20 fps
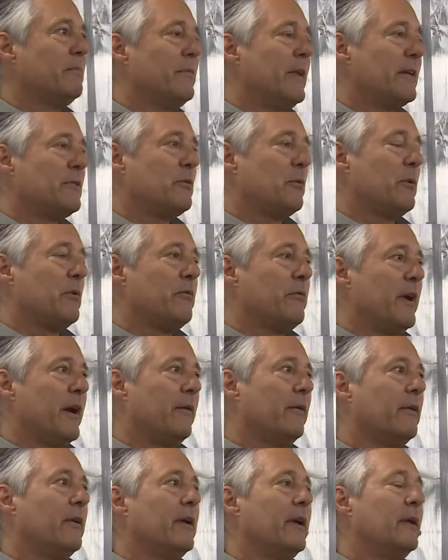That's what we
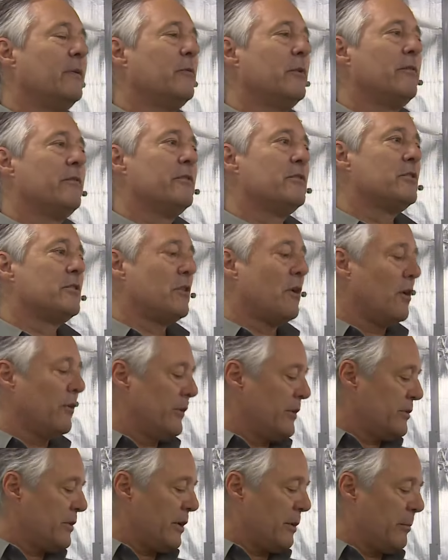found. And we've installed
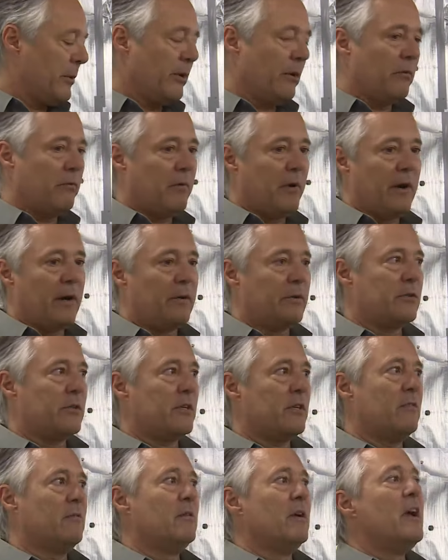these air purifiers
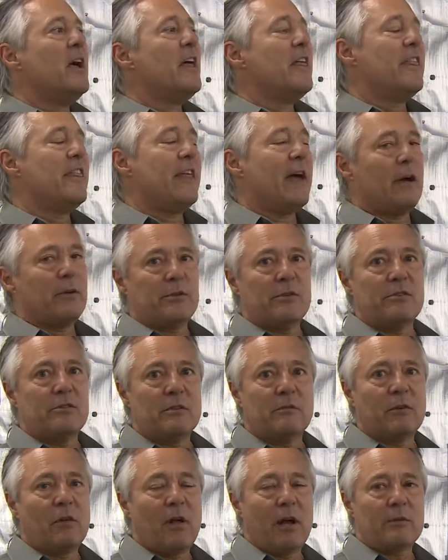in thousands
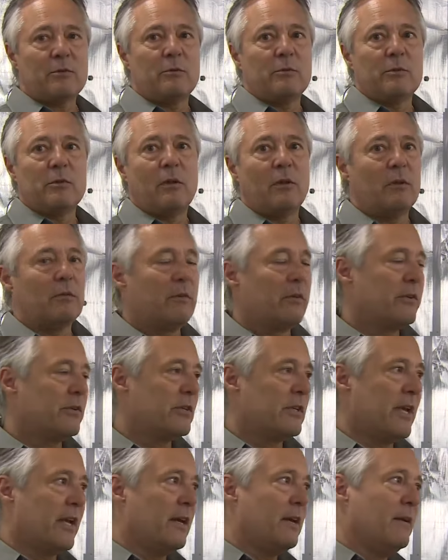of classrooms all over the
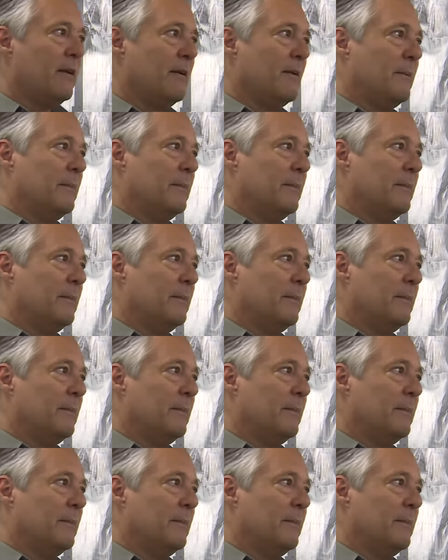state.